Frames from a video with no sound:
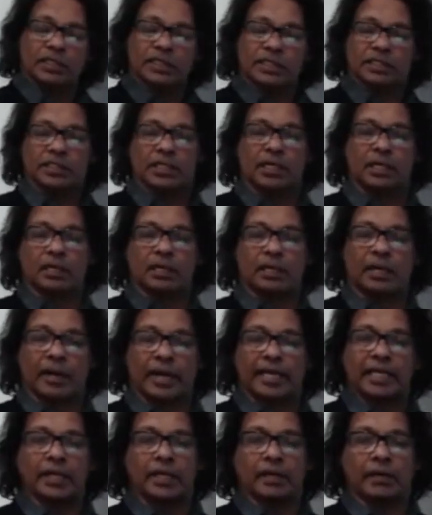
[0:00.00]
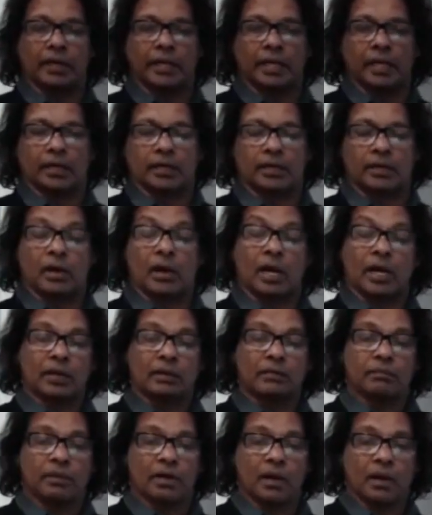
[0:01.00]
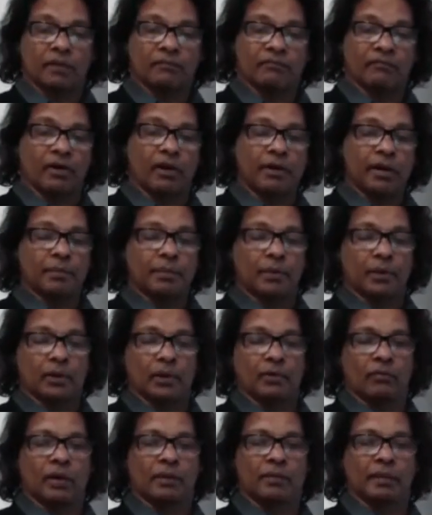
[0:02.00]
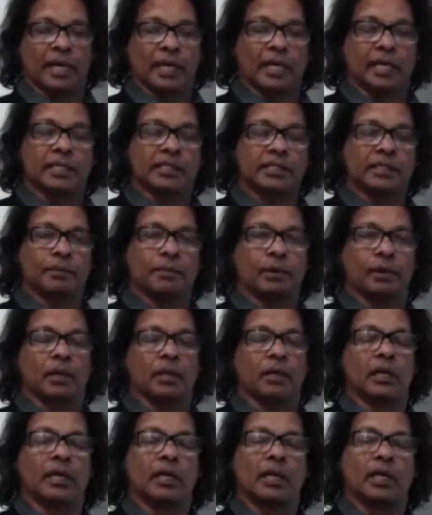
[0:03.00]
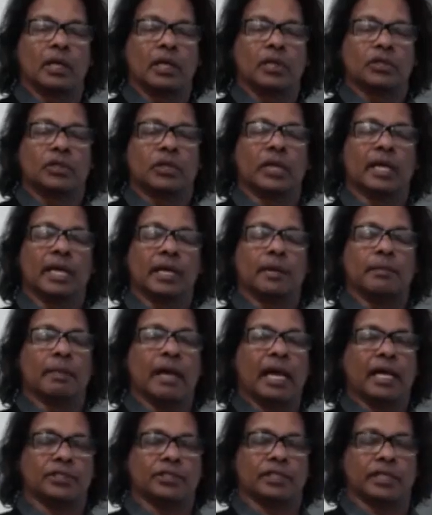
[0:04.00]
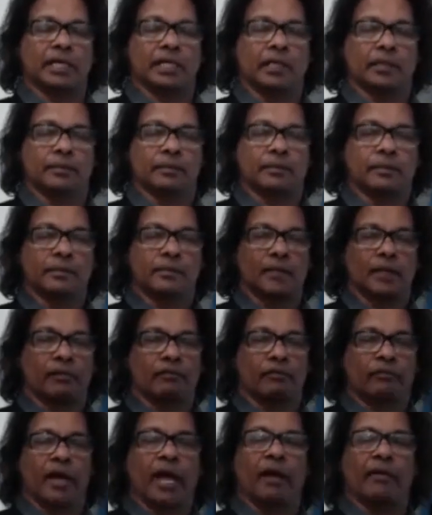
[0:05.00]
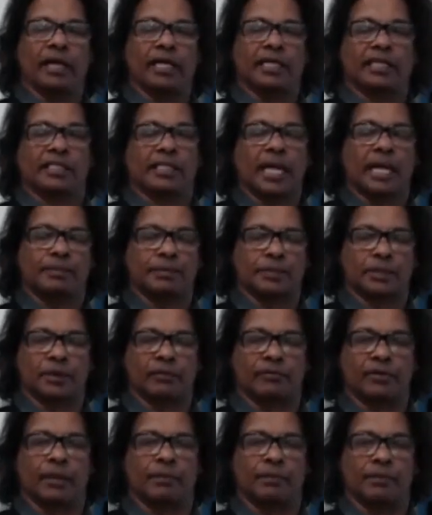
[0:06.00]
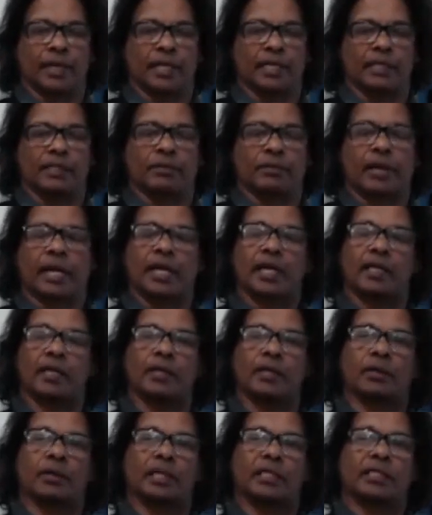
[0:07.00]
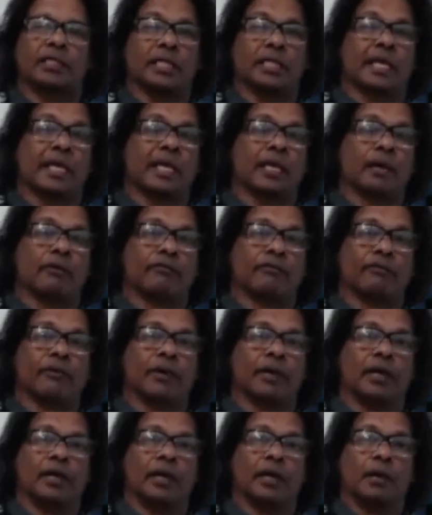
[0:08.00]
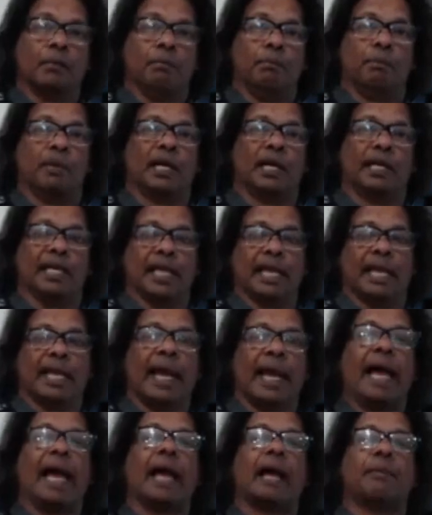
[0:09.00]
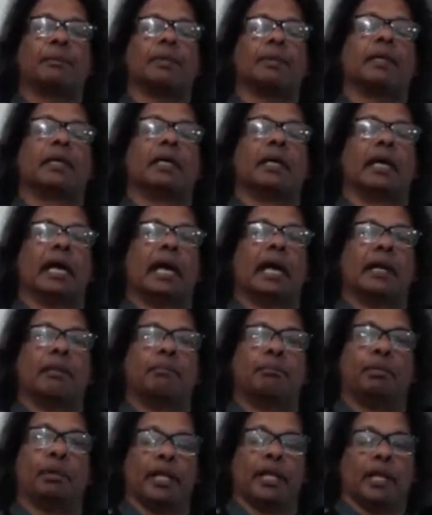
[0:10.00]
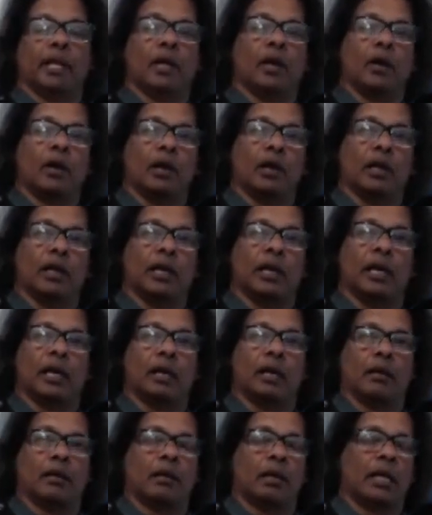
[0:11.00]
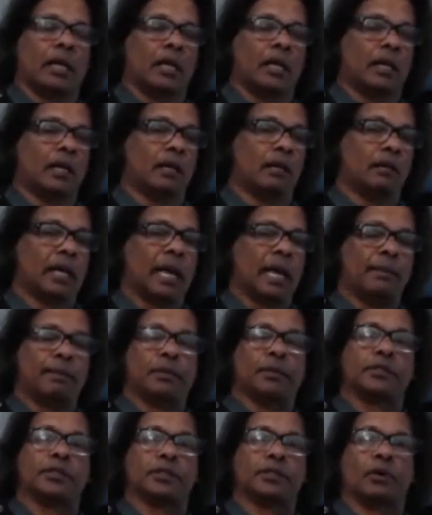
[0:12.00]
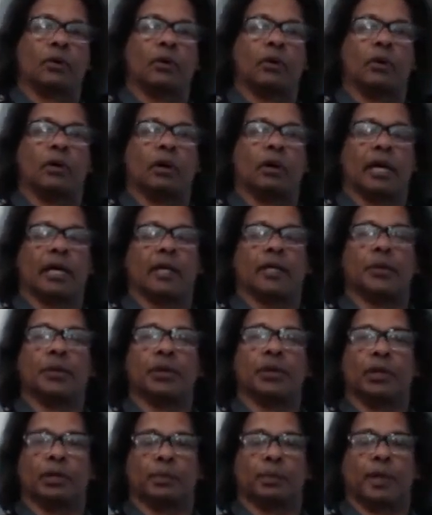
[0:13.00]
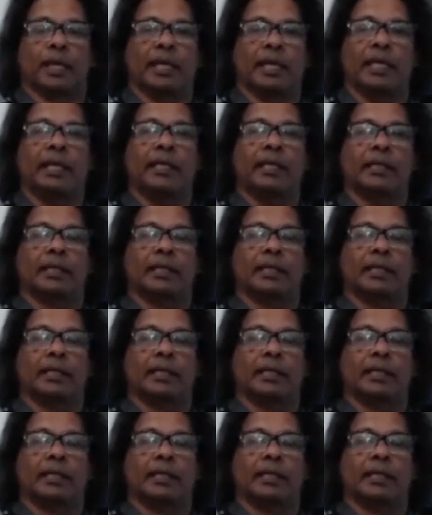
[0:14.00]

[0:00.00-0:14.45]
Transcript: is a criteria, not a not a very important one, but it is important. So you can imagine various types of companies, right? You can think of building an app and putting it on uh, uh, Apple Store and Google Play.